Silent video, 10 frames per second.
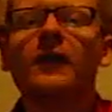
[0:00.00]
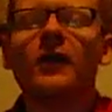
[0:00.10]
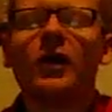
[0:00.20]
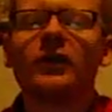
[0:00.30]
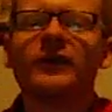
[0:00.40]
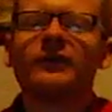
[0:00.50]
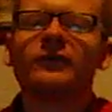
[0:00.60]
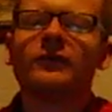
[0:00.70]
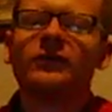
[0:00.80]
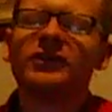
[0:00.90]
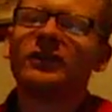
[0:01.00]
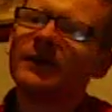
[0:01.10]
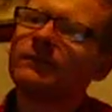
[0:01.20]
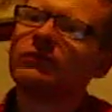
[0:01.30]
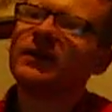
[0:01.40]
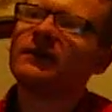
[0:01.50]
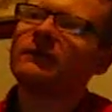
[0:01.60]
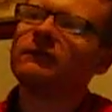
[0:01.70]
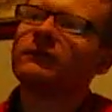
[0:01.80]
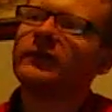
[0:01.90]
I have a slight break
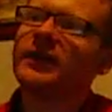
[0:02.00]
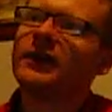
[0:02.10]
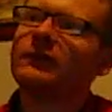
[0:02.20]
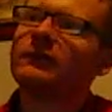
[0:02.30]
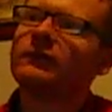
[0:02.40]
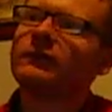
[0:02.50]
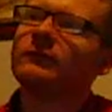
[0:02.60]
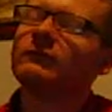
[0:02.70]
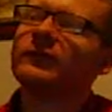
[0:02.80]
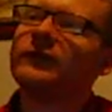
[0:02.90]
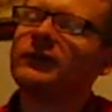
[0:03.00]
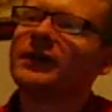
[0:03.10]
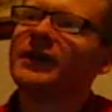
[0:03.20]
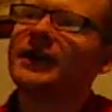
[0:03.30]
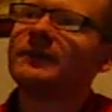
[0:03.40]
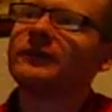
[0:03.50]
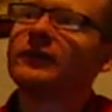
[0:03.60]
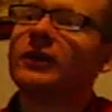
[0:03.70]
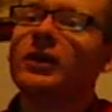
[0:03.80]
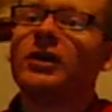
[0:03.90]
for now for reviewing gaming.
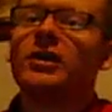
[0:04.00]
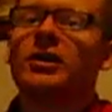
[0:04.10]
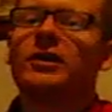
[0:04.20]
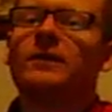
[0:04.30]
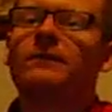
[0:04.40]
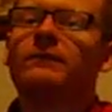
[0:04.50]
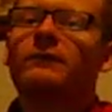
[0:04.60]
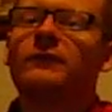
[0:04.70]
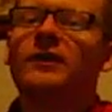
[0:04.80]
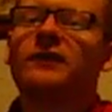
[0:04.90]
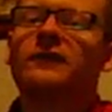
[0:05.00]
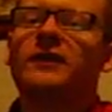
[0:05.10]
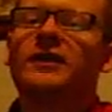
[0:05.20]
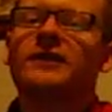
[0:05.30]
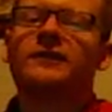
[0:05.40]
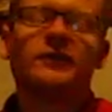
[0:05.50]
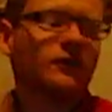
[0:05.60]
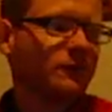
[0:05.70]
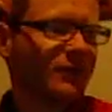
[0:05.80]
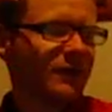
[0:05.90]
Enough of that. This will
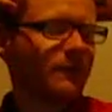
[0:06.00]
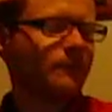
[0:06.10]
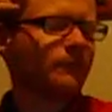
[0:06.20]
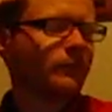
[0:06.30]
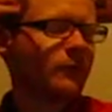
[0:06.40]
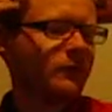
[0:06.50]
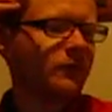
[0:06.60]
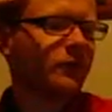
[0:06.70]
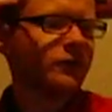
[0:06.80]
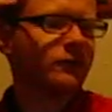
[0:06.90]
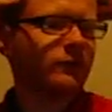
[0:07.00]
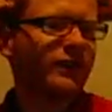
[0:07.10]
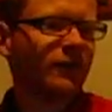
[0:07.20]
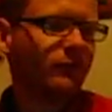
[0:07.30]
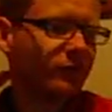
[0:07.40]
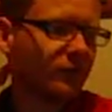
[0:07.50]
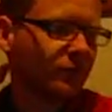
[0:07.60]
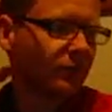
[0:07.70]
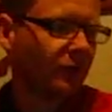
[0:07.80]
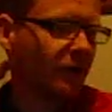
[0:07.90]
be my first
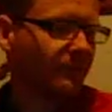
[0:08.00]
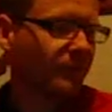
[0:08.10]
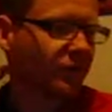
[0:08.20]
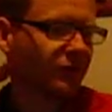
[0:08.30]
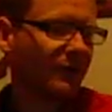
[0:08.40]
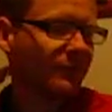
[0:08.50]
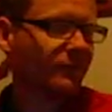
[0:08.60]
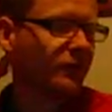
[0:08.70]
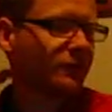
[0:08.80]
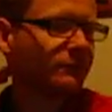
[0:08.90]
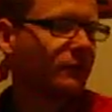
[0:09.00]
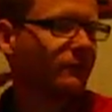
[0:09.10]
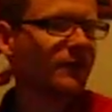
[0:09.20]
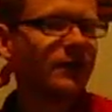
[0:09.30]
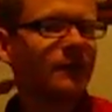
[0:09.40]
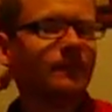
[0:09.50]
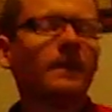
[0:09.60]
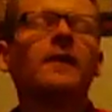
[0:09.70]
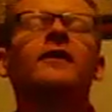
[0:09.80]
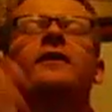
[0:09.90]
my first movie
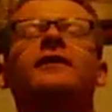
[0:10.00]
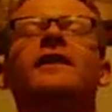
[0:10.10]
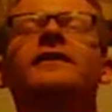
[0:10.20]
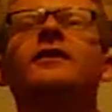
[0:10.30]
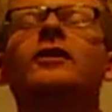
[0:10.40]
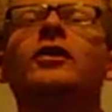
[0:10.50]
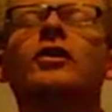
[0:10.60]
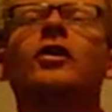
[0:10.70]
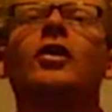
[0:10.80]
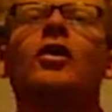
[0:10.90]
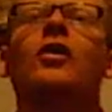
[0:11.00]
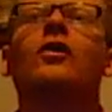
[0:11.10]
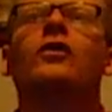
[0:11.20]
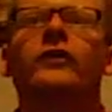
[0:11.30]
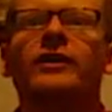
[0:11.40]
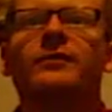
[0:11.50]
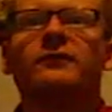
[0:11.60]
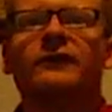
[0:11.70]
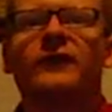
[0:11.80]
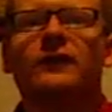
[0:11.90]
/ audiobook
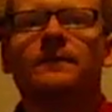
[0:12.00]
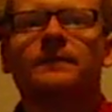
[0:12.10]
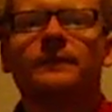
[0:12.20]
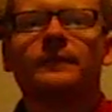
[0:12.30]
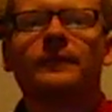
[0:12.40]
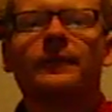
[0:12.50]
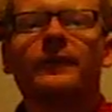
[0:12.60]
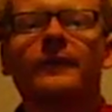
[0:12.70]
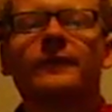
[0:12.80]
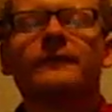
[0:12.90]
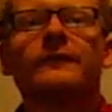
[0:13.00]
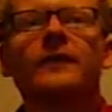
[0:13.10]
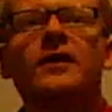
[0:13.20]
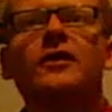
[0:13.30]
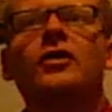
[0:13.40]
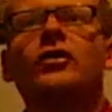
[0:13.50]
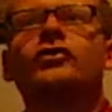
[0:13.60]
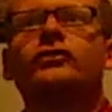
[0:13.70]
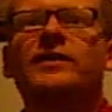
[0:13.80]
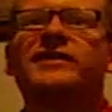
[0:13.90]
review on
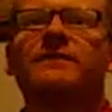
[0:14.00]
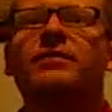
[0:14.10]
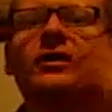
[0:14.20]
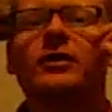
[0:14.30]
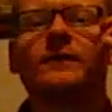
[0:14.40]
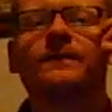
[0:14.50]
Jurassic Park.